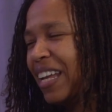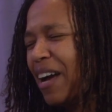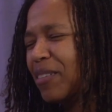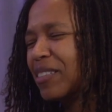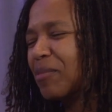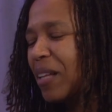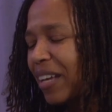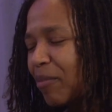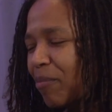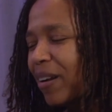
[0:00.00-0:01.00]
And I was
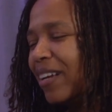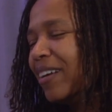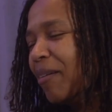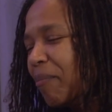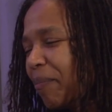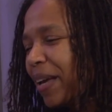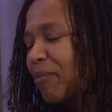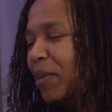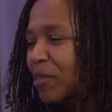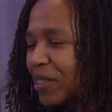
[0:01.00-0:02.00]
like a pretty big
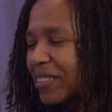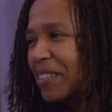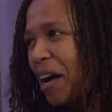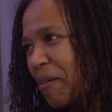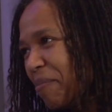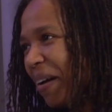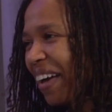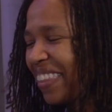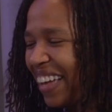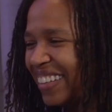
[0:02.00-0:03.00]
music snob
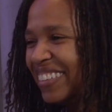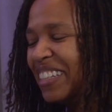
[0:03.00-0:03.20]
back then.